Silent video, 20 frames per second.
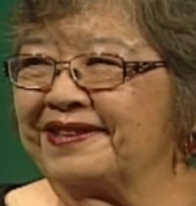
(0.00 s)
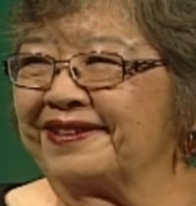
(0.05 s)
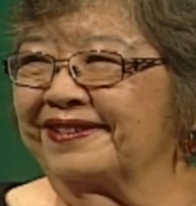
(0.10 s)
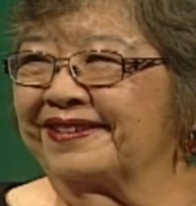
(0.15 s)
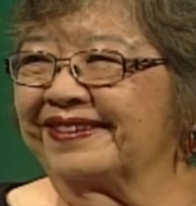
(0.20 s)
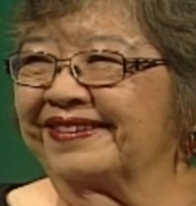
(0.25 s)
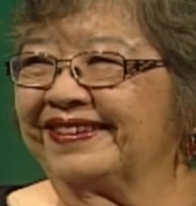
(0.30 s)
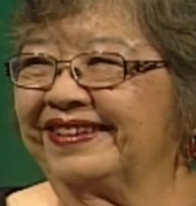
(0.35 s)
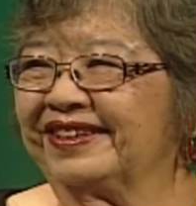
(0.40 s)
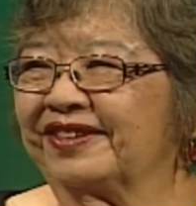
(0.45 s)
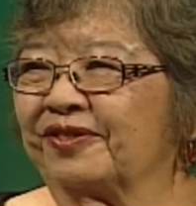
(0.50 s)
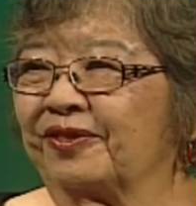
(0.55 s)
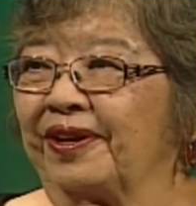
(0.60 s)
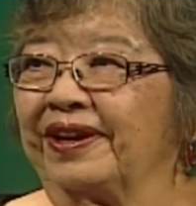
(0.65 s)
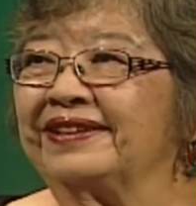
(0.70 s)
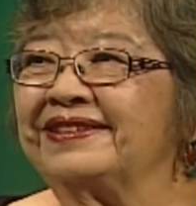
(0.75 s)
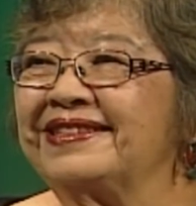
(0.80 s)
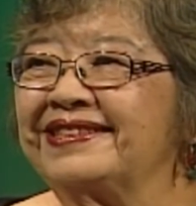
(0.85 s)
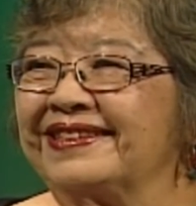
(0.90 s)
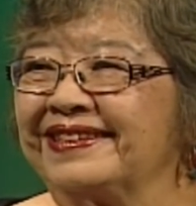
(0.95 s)
their
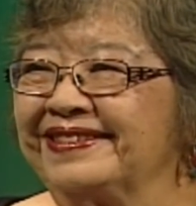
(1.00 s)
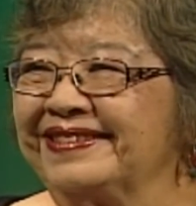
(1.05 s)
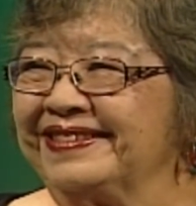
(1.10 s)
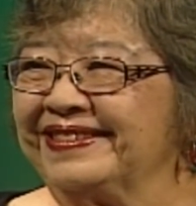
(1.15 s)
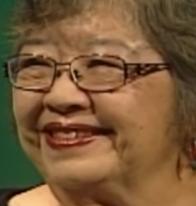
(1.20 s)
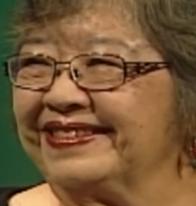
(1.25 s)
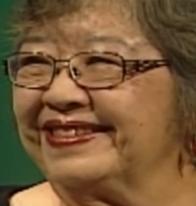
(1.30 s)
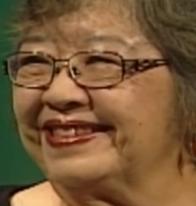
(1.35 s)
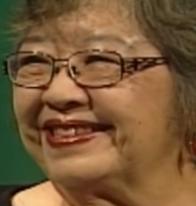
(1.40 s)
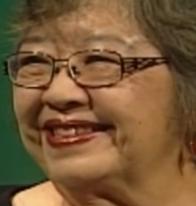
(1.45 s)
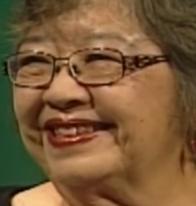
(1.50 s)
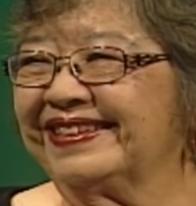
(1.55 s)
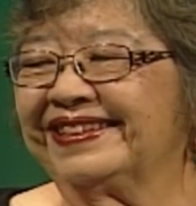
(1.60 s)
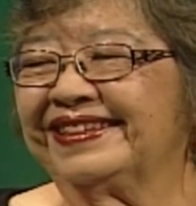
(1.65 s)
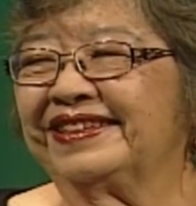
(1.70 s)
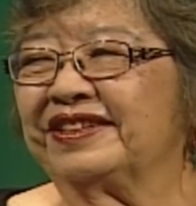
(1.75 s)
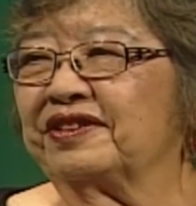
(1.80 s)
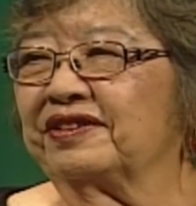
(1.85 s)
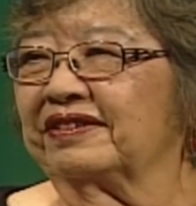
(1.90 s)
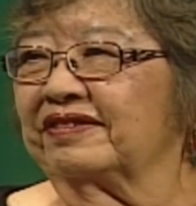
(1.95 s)
grandson's
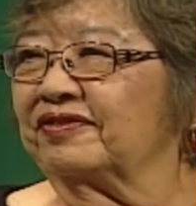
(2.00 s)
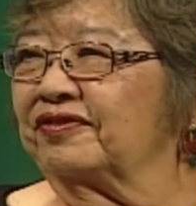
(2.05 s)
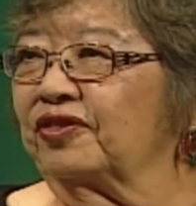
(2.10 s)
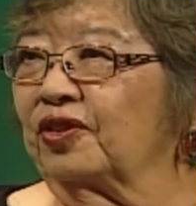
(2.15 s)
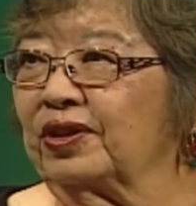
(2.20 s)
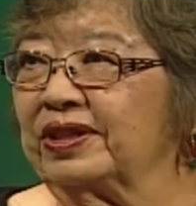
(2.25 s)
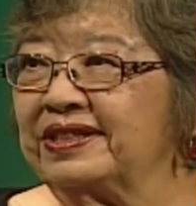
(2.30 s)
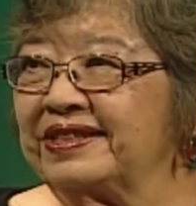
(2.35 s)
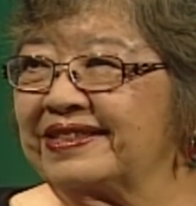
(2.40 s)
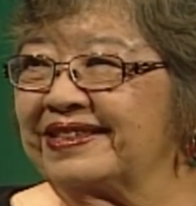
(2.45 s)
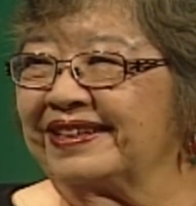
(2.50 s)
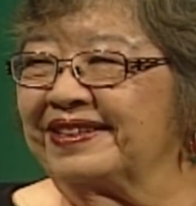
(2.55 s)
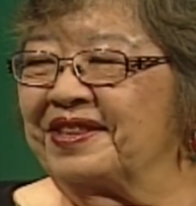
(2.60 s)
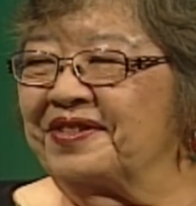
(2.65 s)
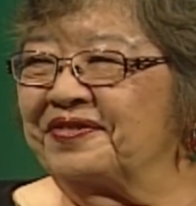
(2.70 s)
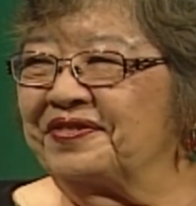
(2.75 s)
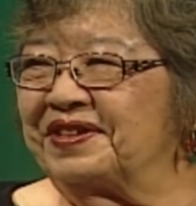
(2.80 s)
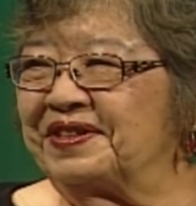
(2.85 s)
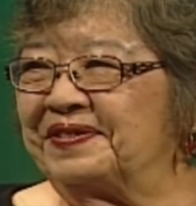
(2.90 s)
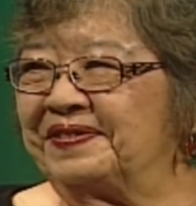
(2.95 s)
voice on the
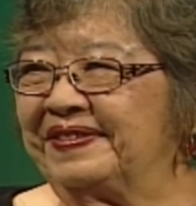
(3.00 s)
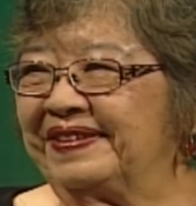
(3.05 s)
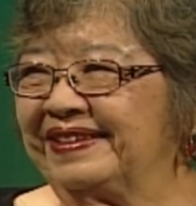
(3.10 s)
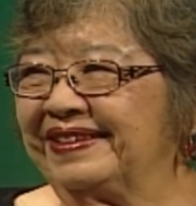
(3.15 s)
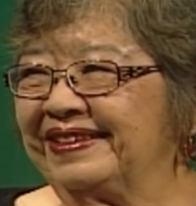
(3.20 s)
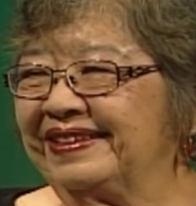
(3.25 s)
phone?